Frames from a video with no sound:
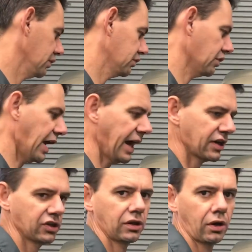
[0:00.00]
to
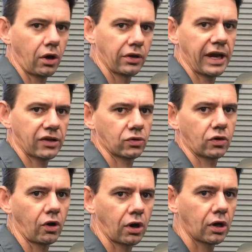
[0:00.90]
action on the actual
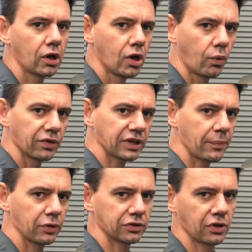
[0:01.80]
car. Once I
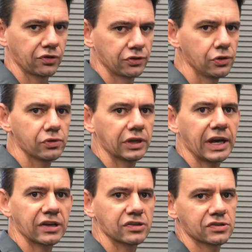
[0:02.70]
put those two
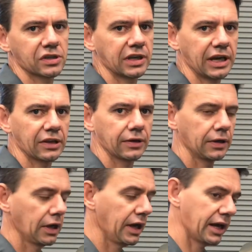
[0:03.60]
connections
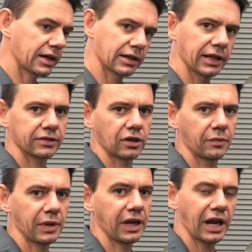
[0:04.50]
together, it clicked
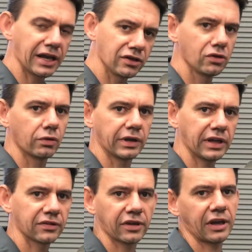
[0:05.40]
on me and I knew it
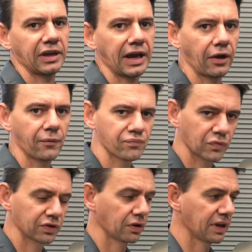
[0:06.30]
inside and out.
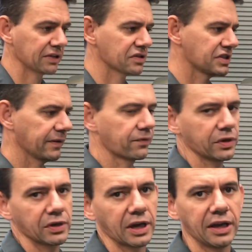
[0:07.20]
So that's a tip for
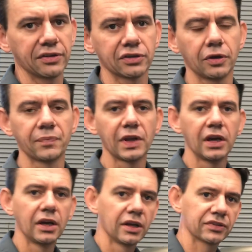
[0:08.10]
you guys. So
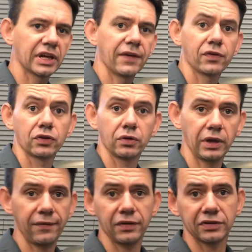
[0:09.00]
say
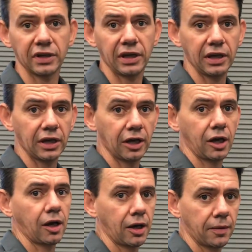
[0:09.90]
if it's
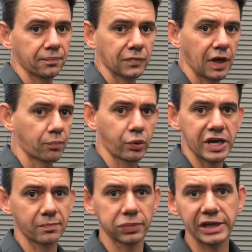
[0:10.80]
a
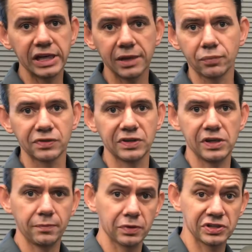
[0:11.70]
brake bleeding
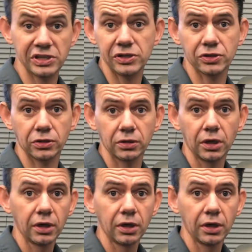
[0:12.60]
procedure,